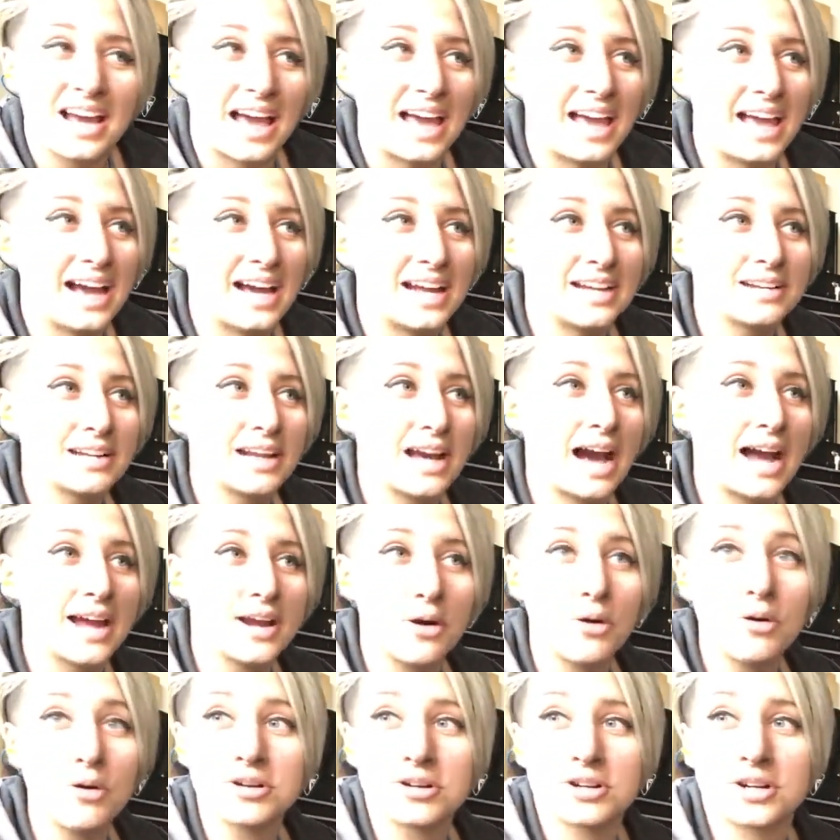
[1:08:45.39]
and I
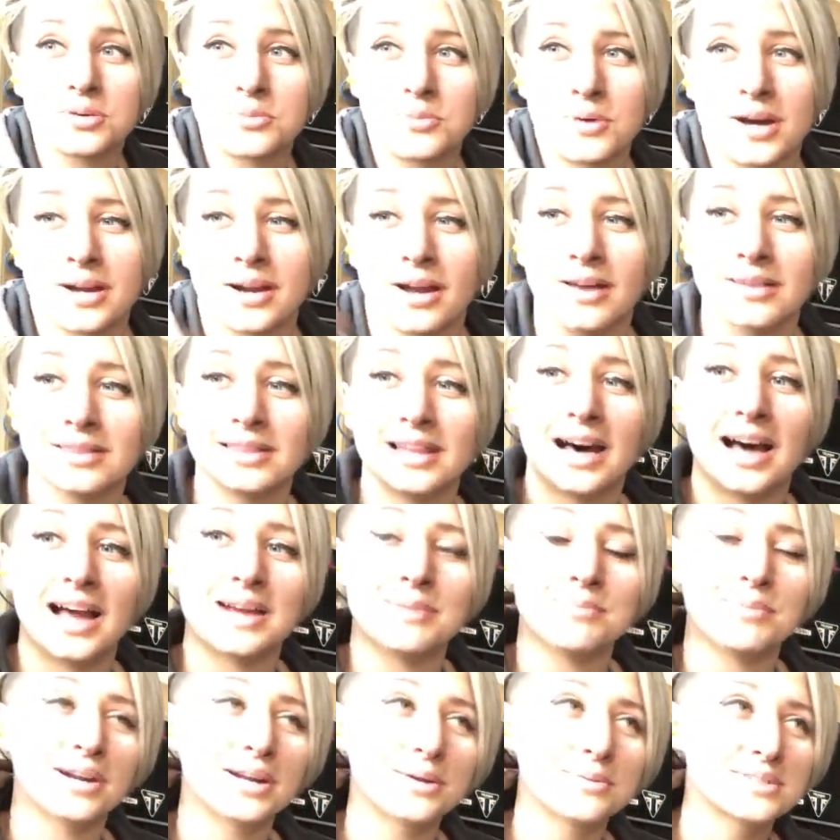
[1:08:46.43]
ordered one
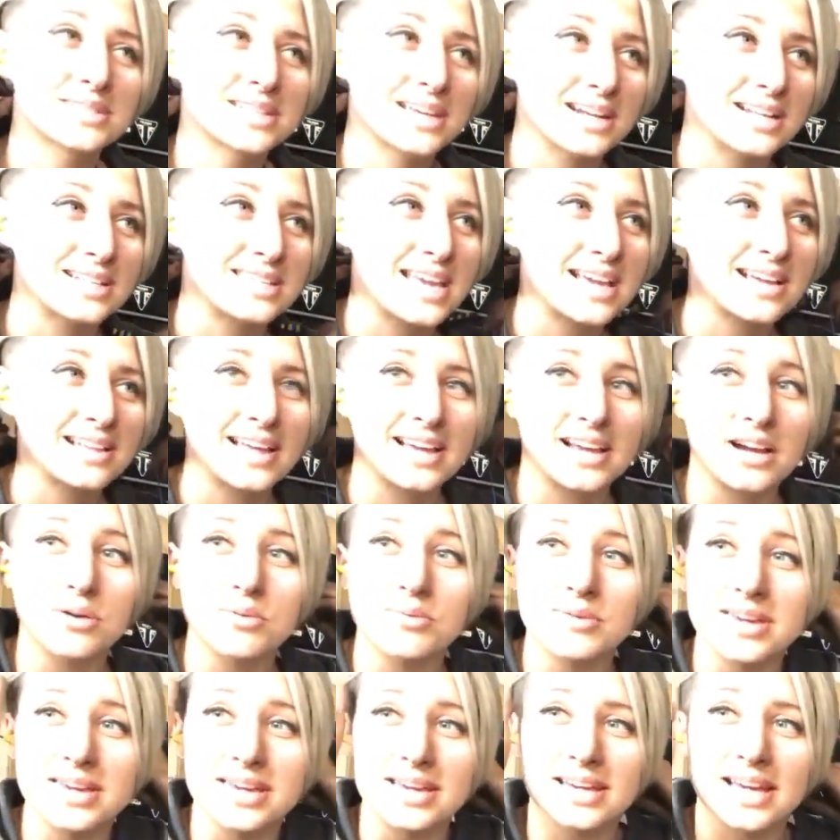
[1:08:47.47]
online, but it was gonna take like a
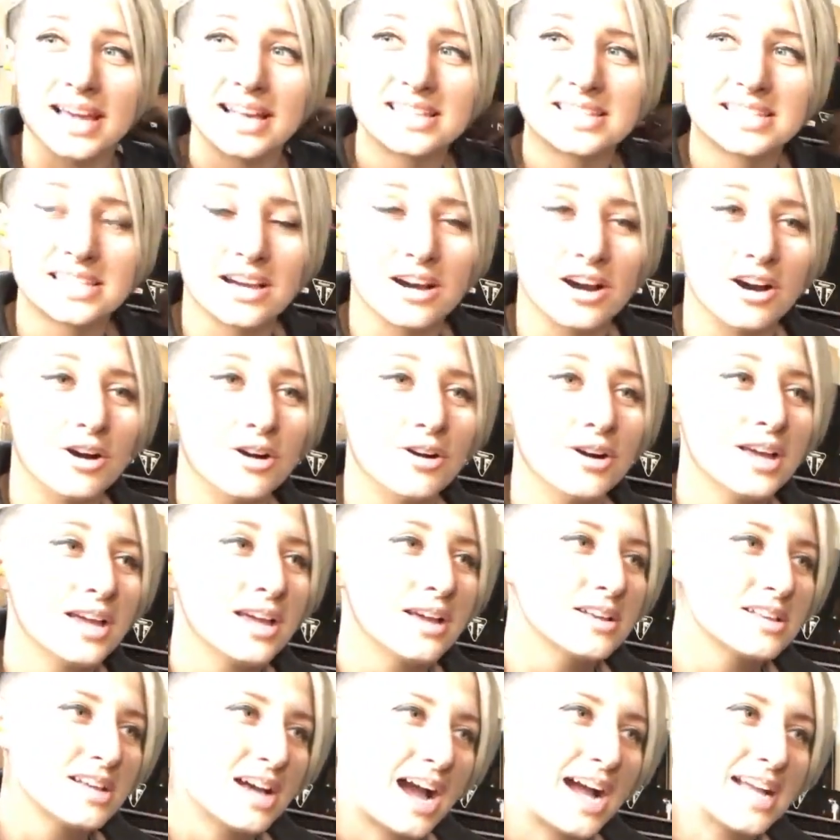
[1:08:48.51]
week, and so
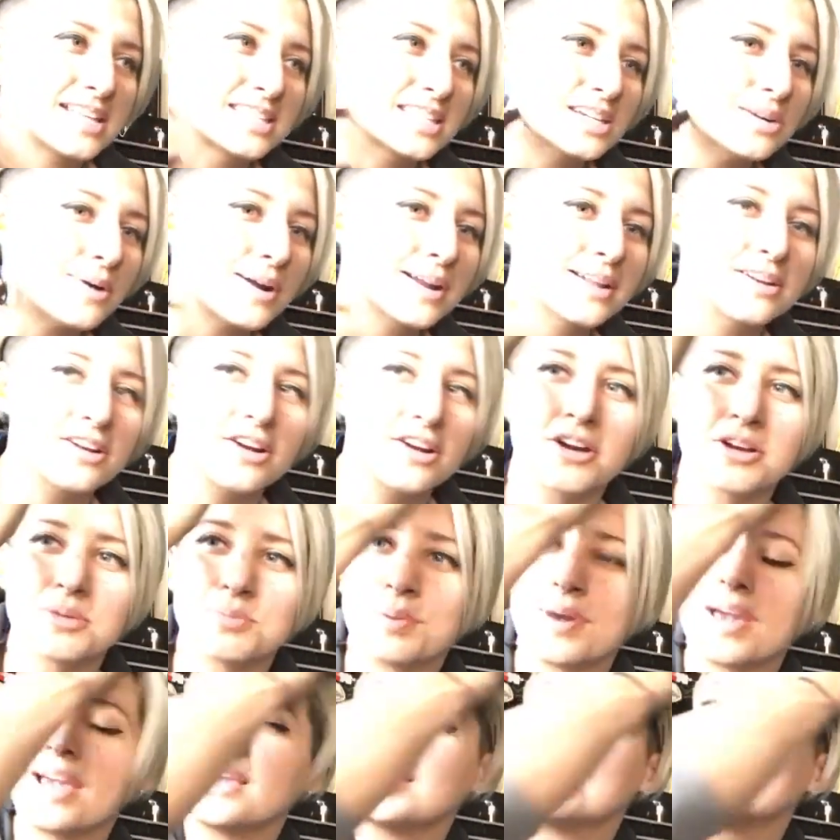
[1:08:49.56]
I still wanted to go to
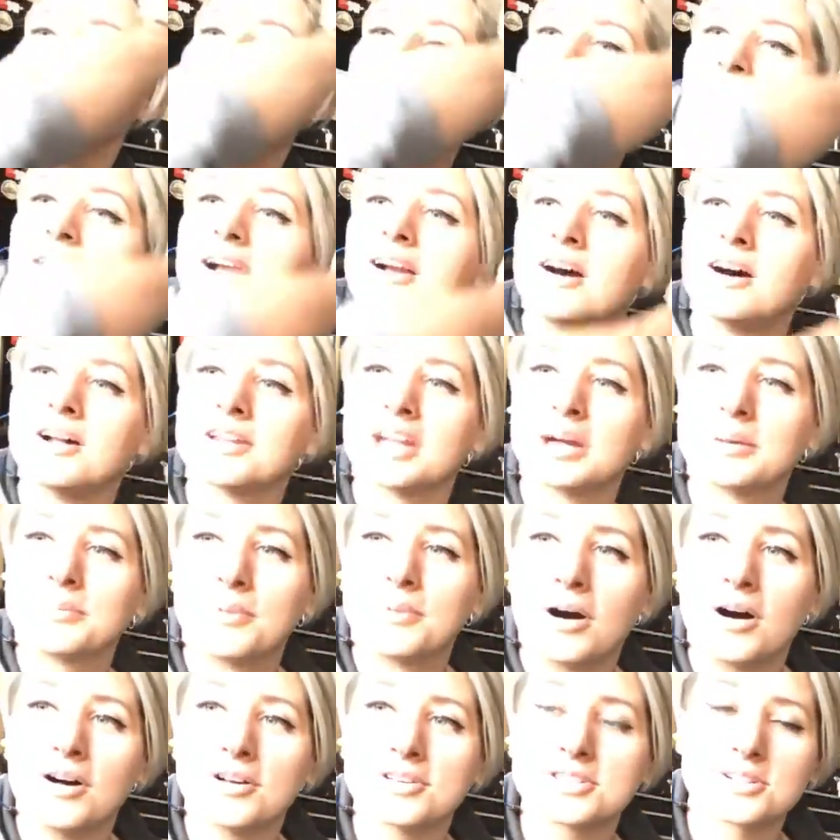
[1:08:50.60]
Babes, so I called up
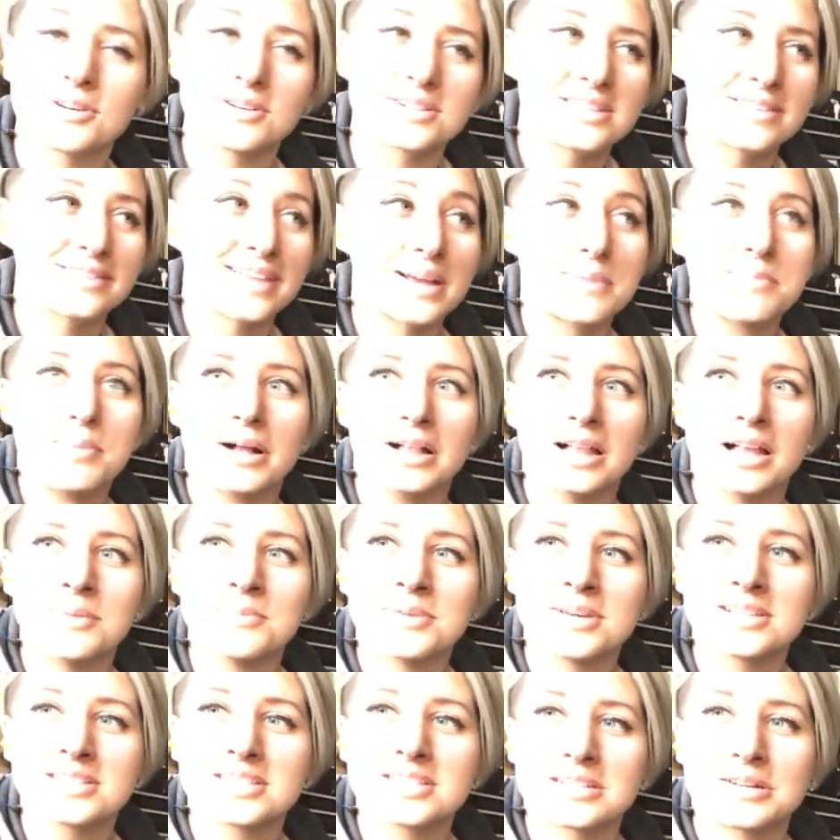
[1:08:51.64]
all sorts of like
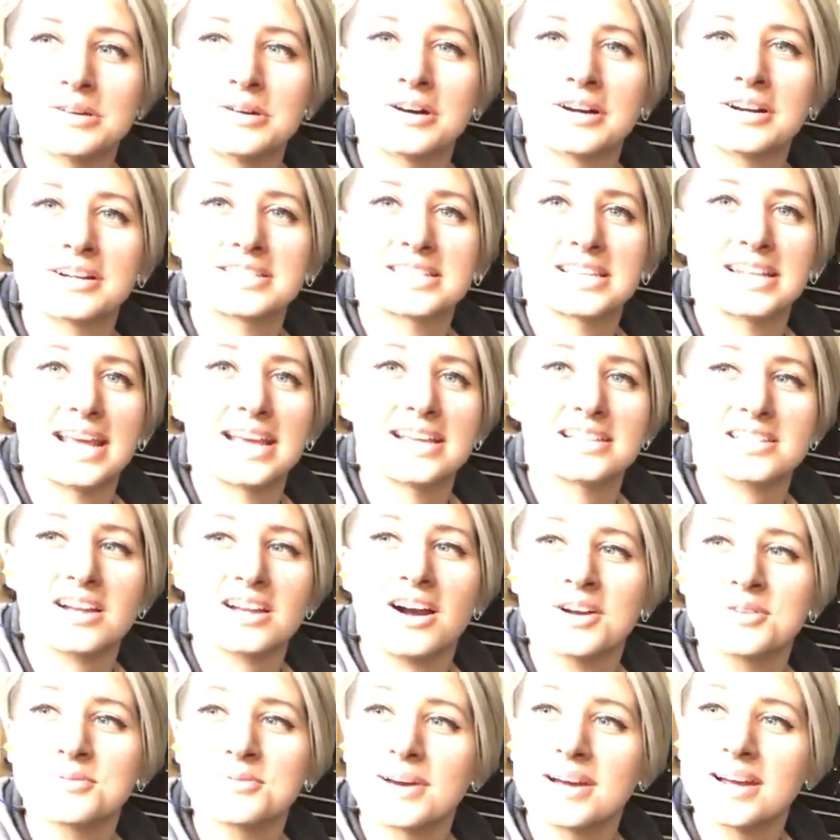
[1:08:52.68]
plumbing stores at Ace
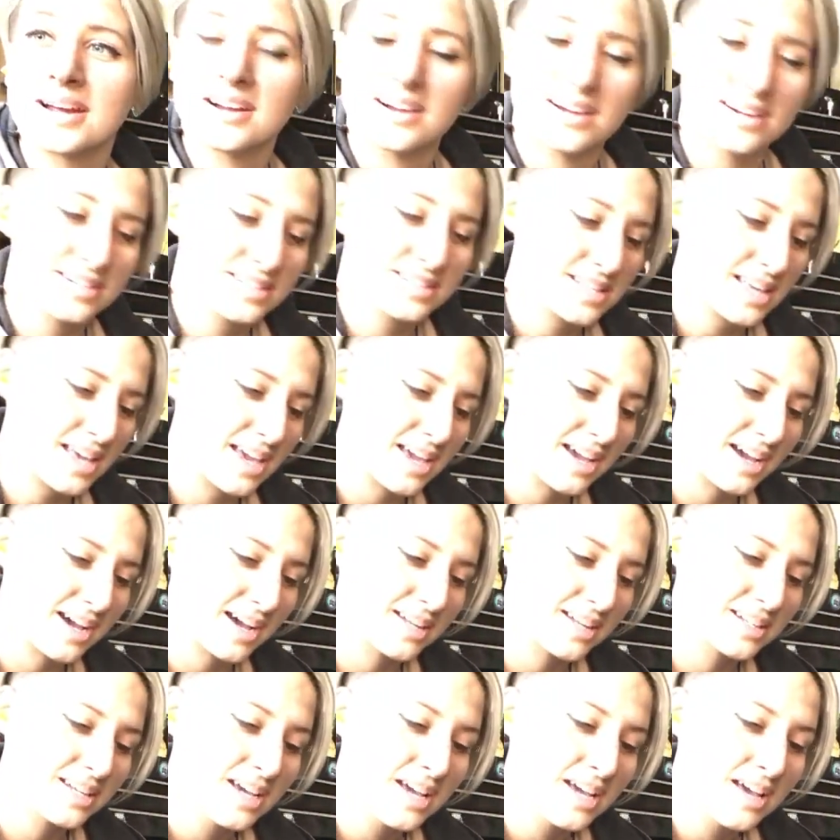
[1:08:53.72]
Hardware's
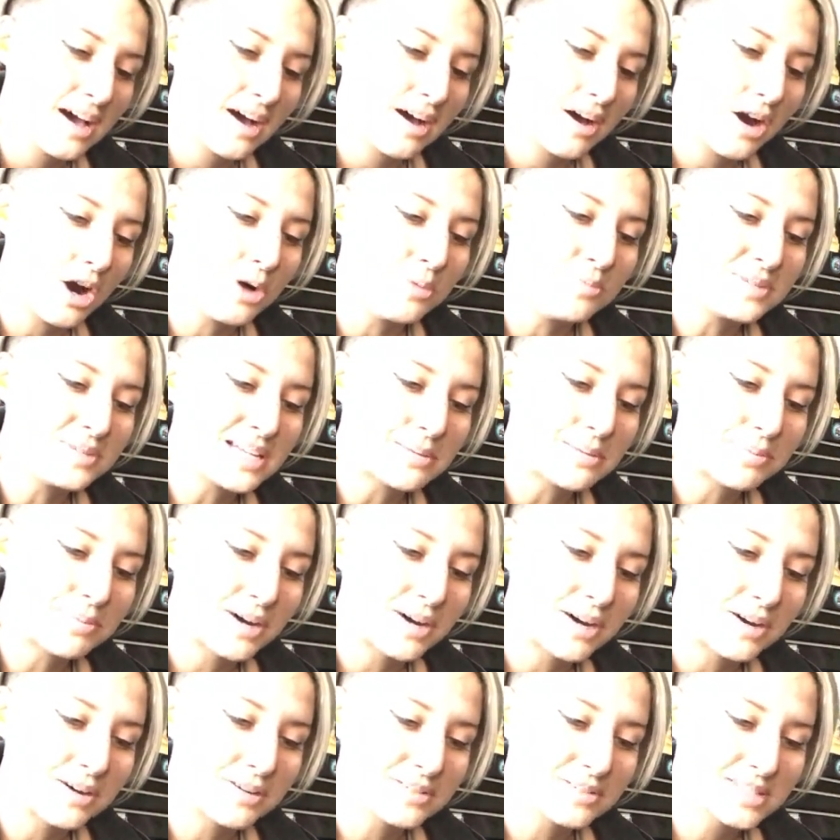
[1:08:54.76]
and Home
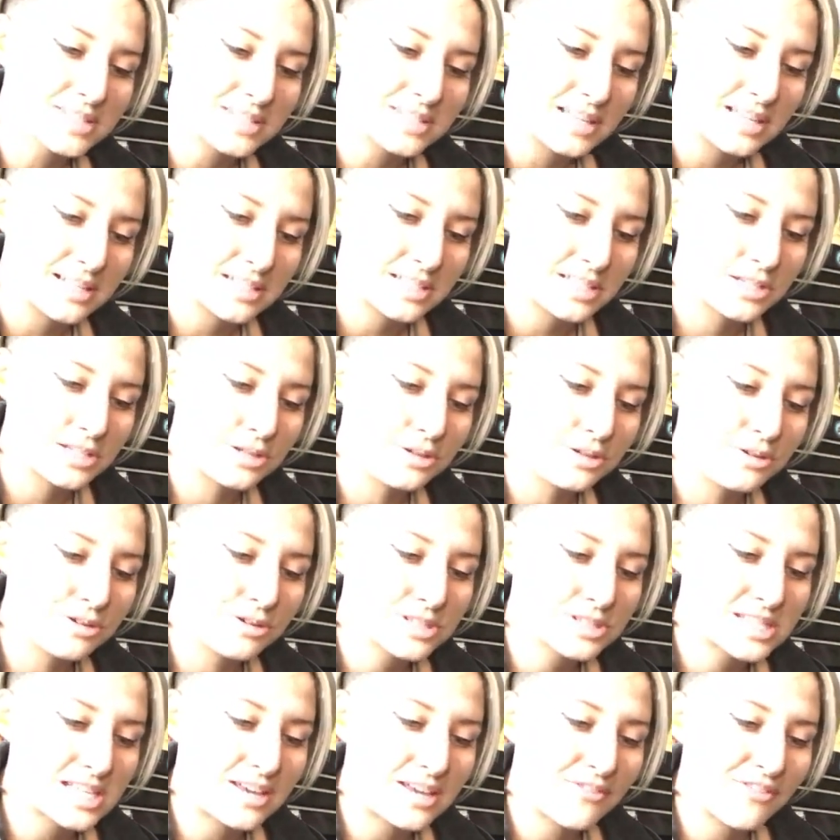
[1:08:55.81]
Depot's to
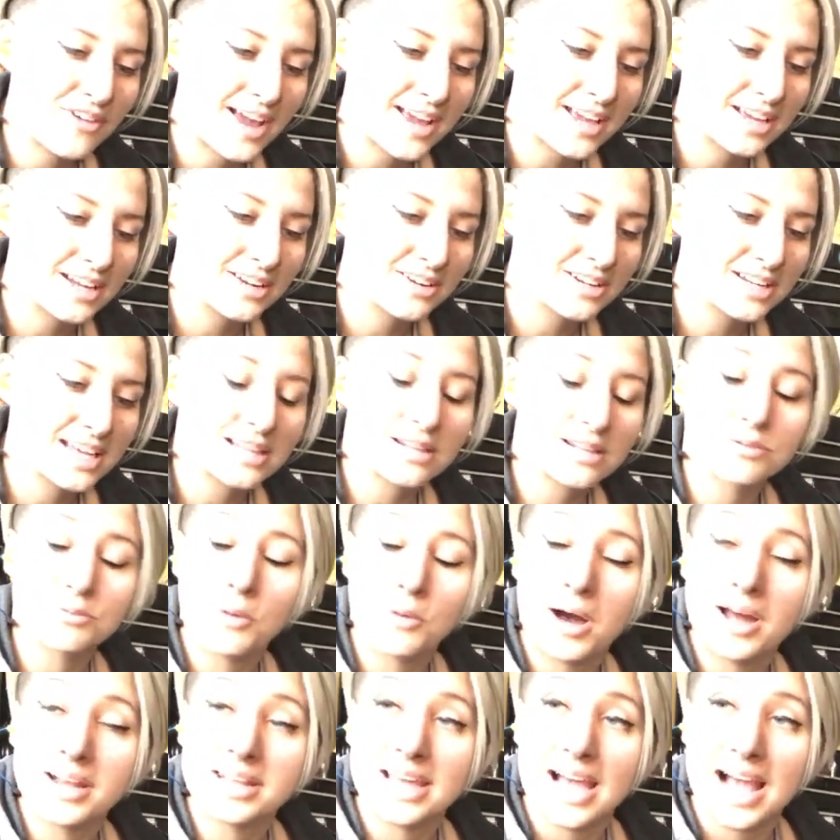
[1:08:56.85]
see if I could get
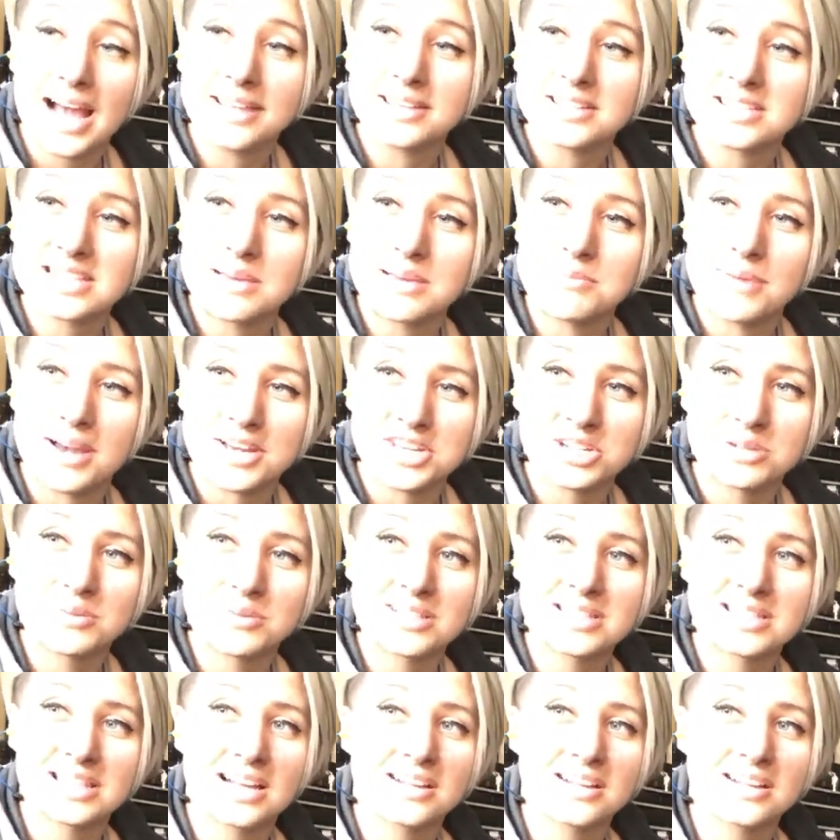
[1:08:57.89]
one that had the same measurements.